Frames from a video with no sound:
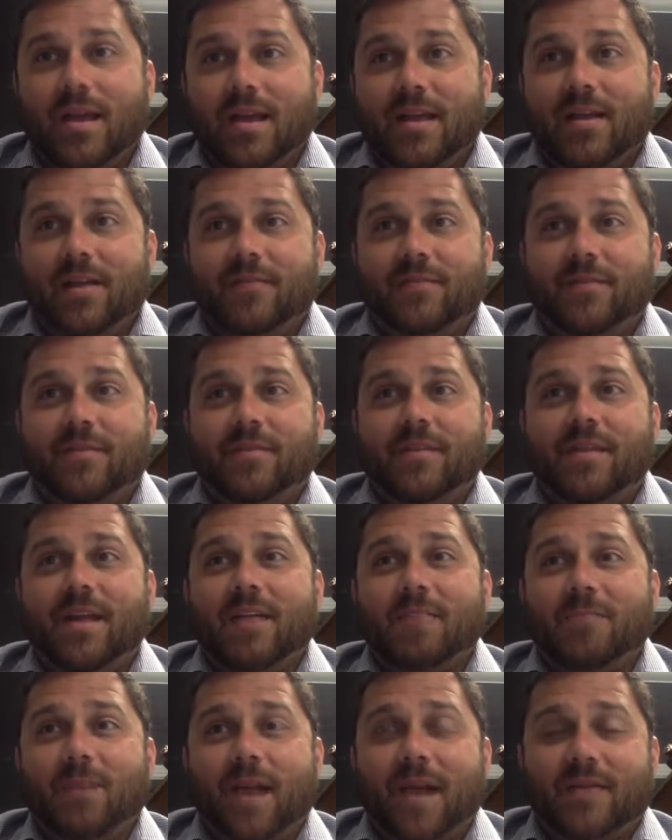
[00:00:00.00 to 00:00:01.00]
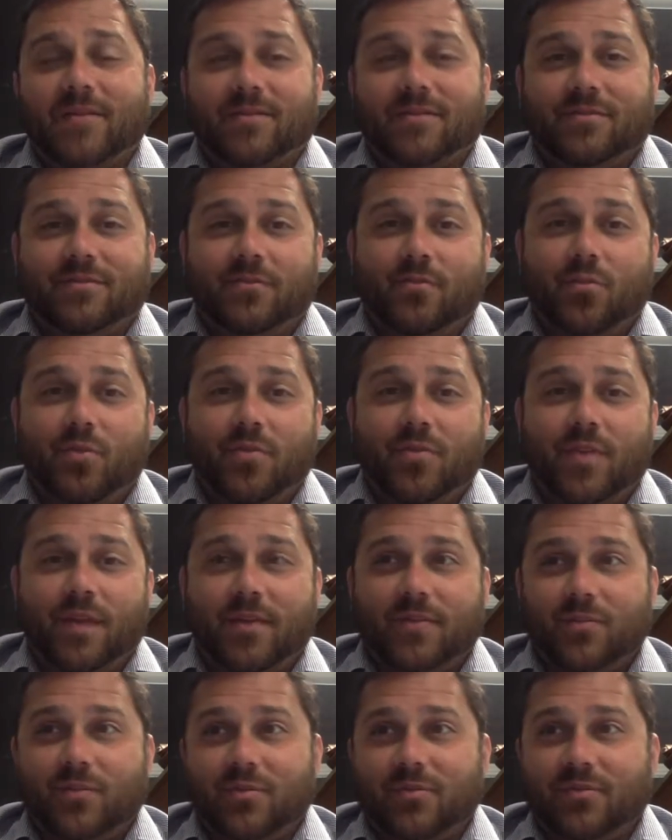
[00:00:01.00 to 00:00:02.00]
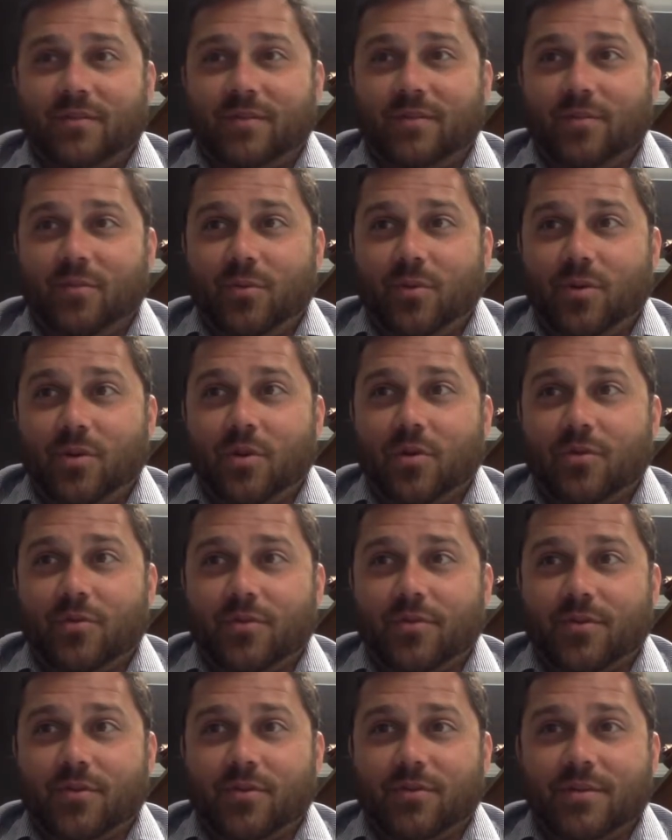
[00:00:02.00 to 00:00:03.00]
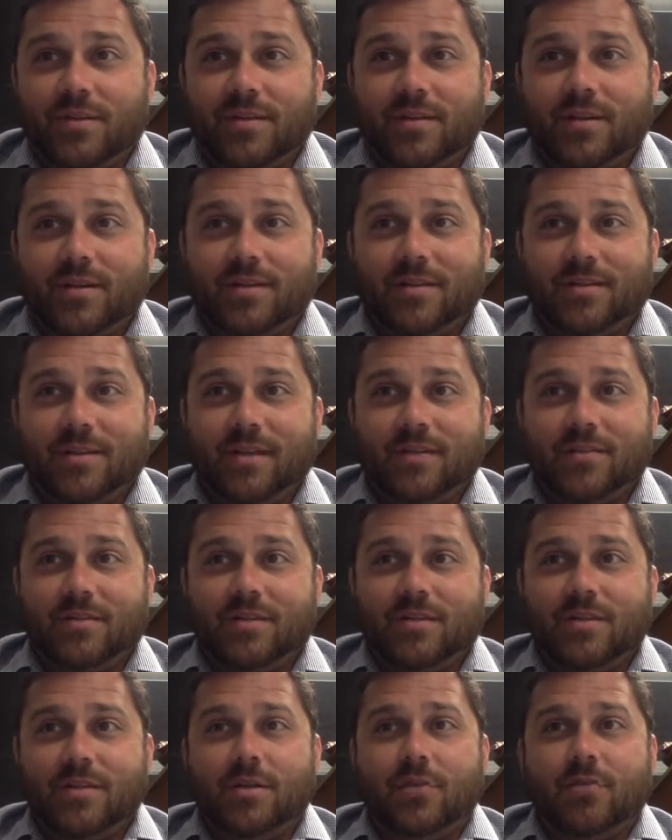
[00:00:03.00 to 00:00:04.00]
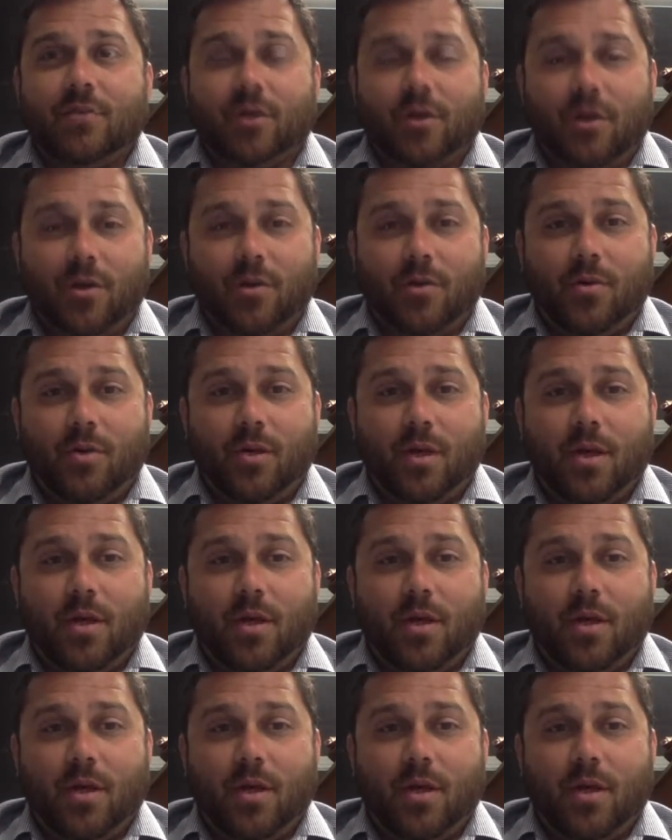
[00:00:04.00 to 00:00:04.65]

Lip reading: He got 59 passes for 1,171 yards and 13 touchdowns a year ago.